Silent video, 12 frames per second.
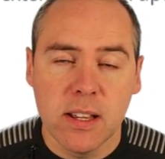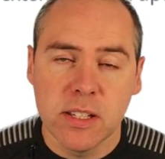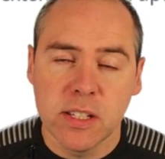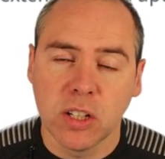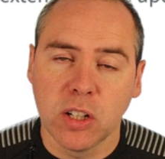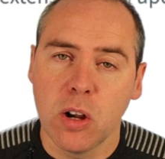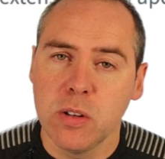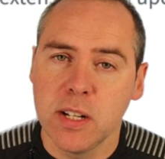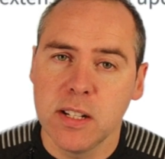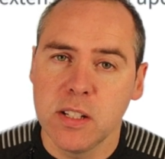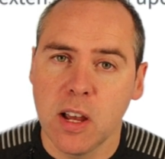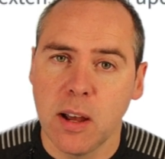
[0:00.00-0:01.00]
So go to
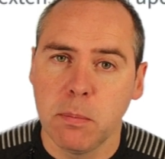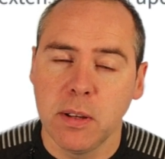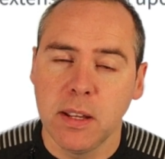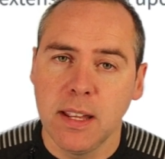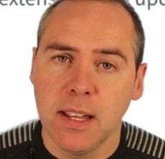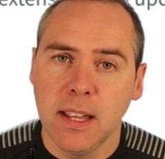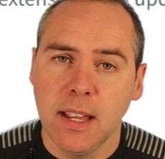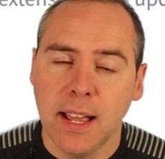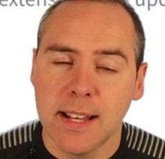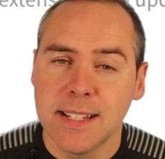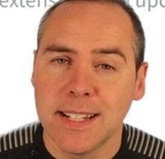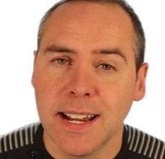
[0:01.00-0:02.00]
the top
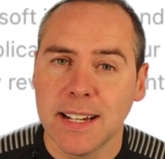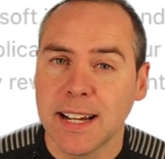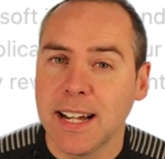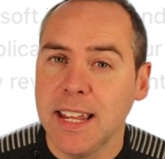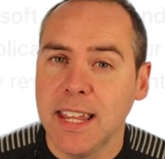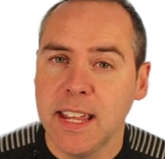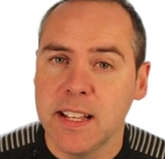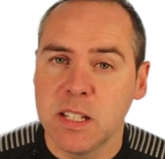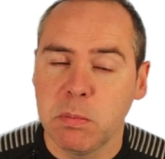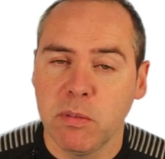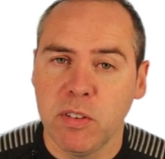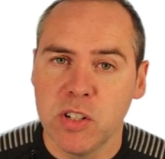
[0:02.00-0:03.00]
and select click here to
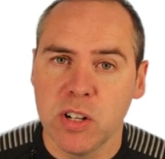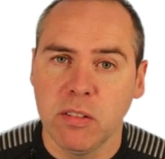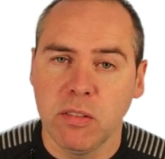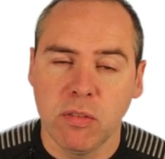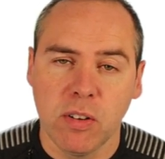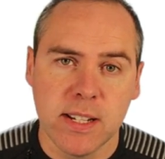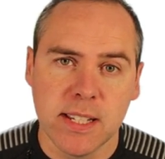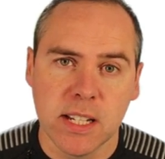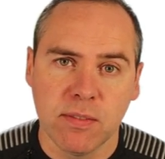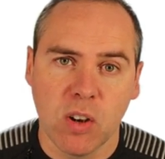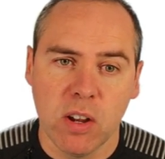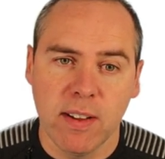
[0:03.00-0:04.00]
provision
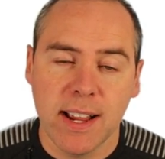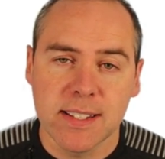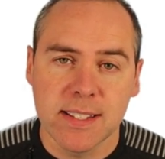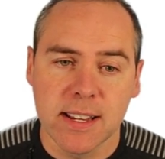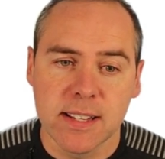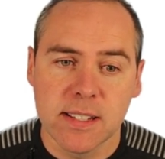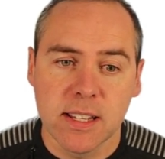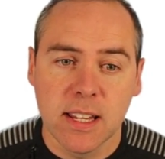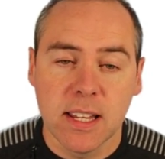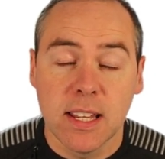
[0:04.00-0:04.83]
365 access.